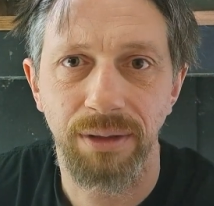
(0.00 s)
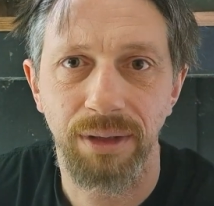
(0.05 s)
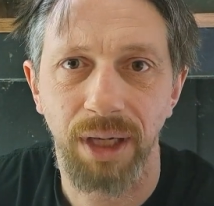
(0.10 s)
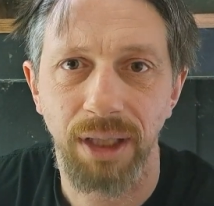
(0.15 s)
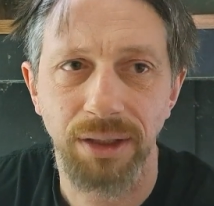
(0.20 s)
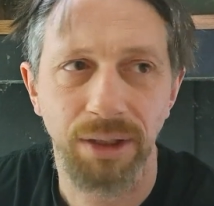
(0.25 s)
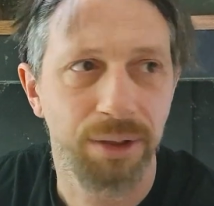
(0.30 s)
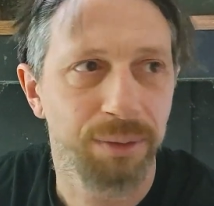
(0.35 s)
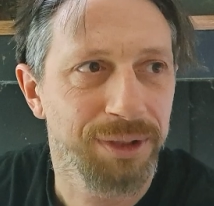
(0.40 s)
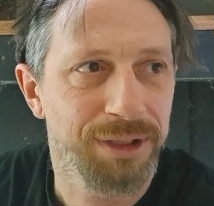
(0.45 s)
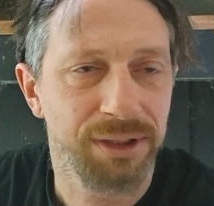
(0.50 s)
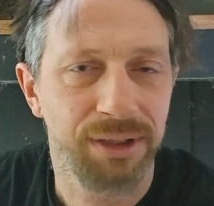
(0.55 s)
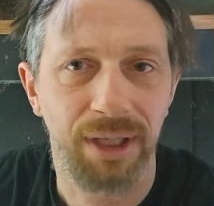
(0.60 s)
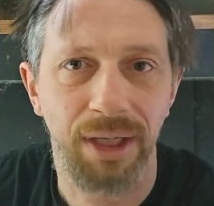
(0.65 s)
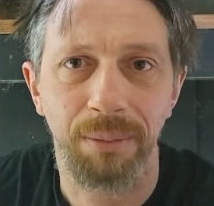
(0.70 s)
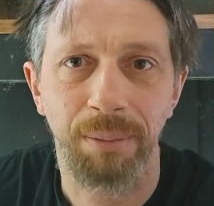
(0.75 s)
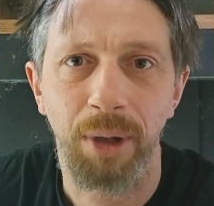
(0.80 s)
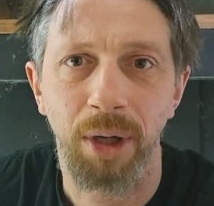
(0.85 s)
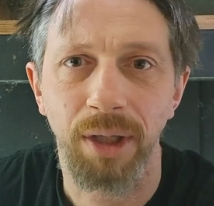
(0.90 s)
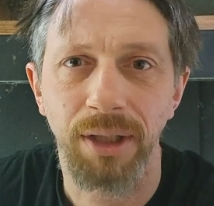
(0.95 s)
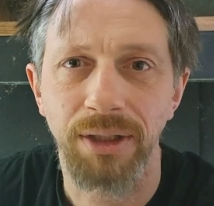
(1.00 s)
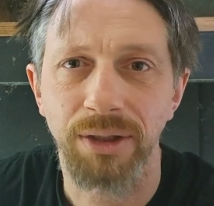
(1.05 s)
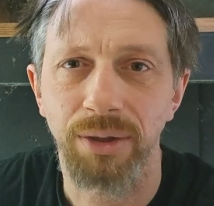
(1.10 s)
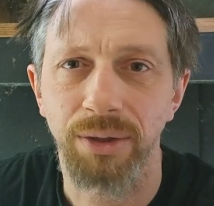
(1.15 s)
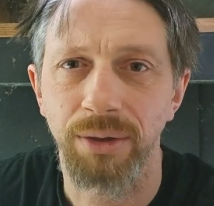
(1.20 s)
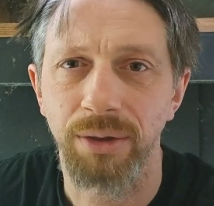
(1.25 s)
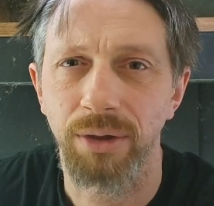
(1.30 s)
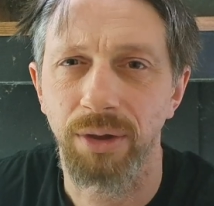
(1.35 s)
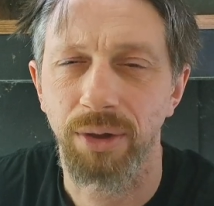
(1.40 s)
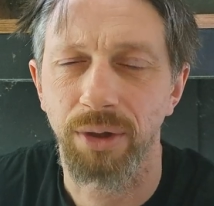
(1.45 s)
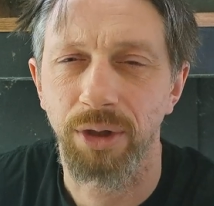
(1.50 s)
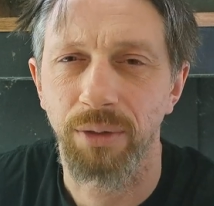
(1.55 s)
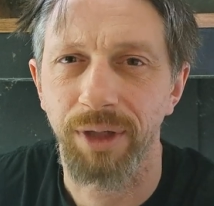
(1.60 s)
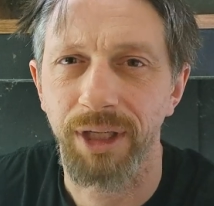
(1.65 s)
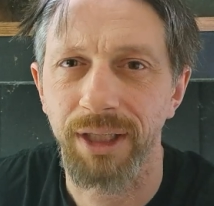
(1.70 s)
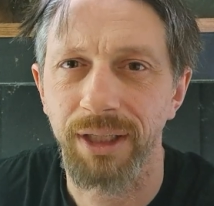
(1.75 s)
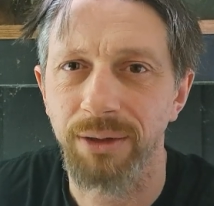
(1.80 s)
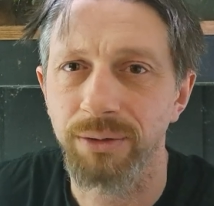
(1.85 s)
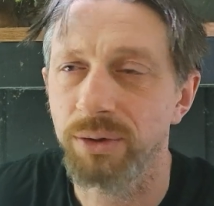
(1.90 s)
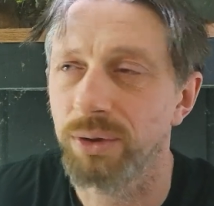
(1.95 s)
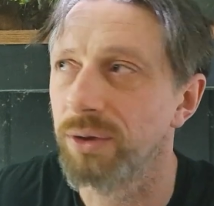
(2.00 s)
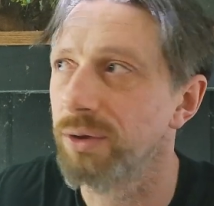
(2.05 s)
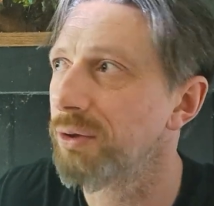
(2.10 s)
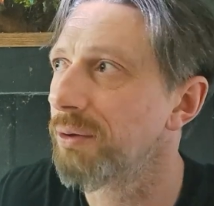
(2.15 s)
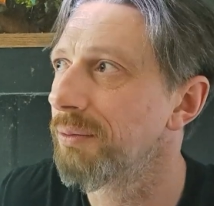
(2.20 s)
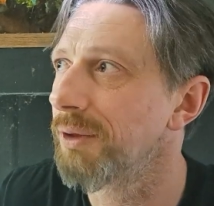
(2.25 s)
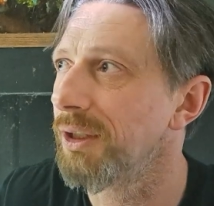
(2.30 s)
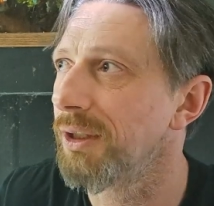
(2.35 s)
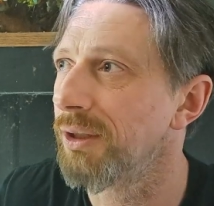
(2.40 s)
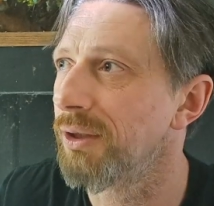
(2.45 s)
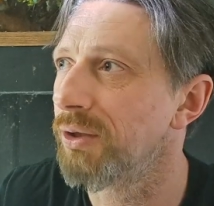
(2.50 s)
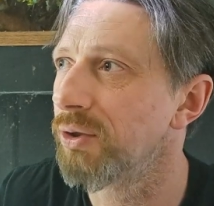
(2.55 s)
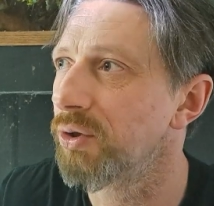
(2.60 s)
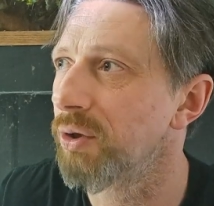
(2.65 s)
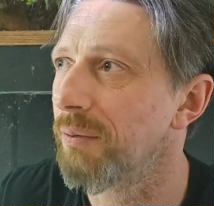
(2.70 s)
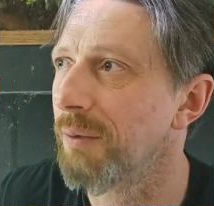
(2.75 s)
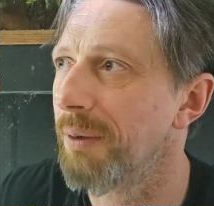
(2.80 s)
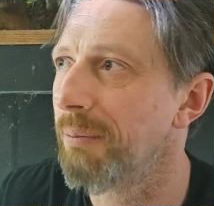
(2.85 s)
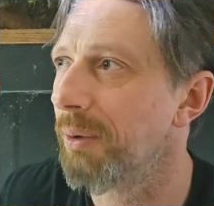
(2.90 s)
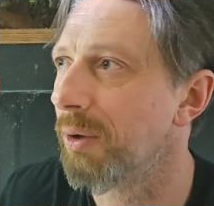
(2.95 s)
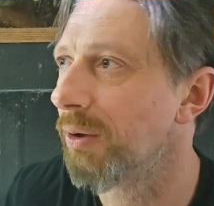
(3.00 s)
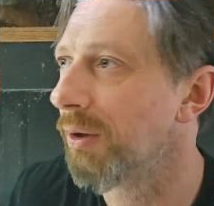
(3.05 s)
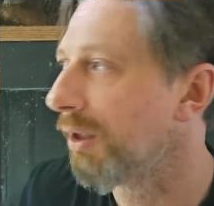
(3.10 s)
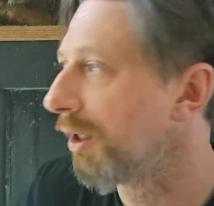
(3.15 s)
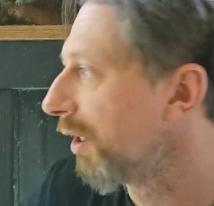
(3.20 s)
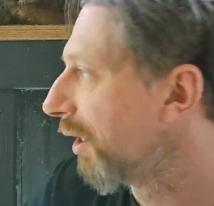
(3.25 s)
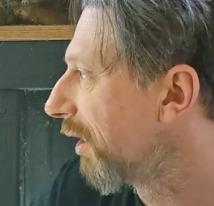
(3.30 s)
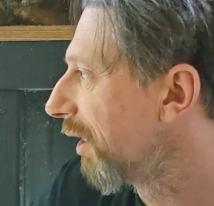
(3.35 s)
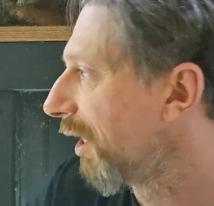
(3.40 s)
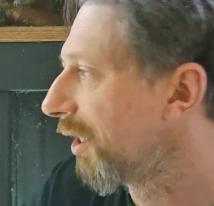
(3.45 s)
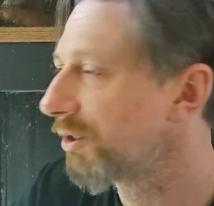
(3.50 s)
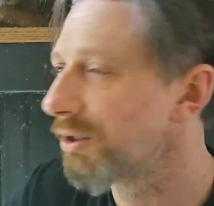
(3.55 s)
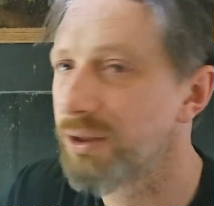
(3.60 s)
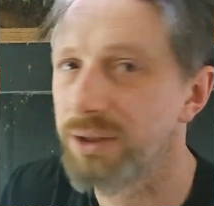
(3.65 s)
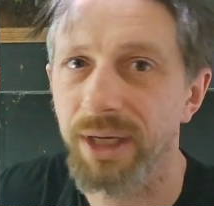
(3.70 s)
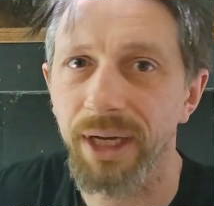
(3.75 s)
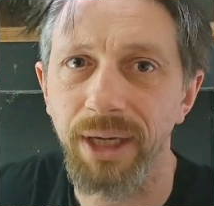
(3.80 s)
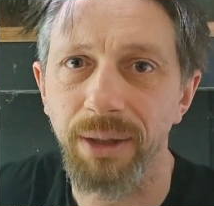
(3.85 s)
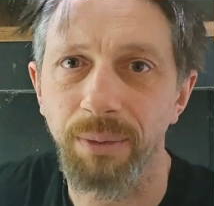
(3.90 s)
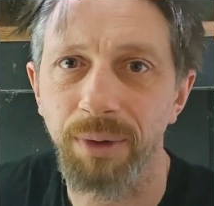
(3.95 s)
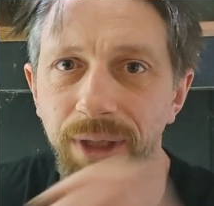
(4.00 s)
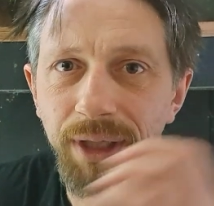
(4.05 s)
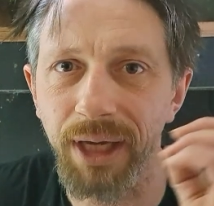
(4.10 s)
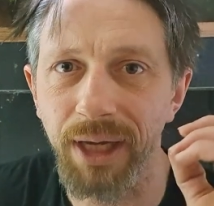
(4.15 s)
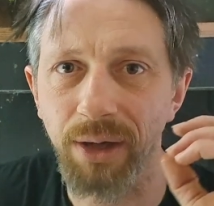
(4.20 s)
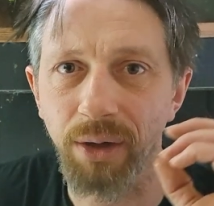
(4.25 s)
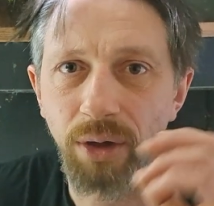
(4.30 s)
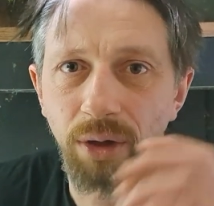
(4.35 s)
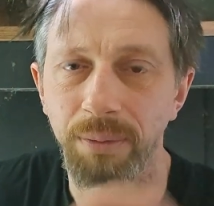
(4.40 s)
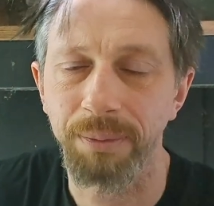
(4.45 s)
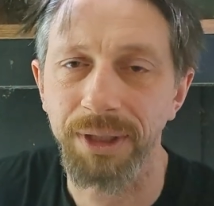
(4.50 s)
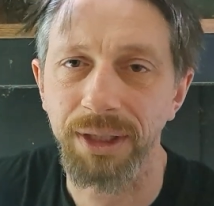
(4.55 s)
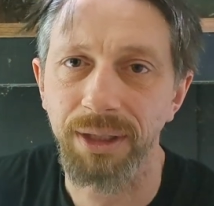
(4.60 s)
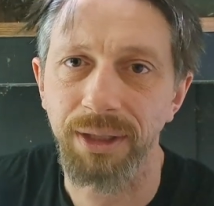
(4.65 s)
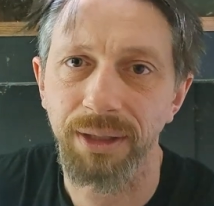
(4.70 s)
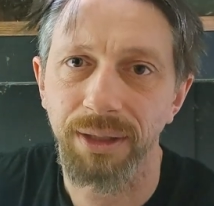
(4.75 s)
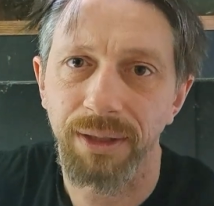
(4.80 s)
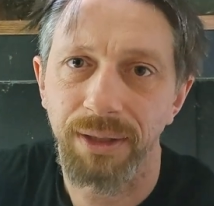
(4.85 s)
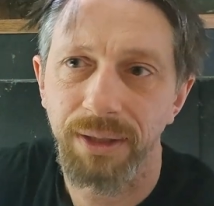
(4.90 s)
I don't know whether to get a polytunnel or a greenhouse or something in the summer but I say I want to get all me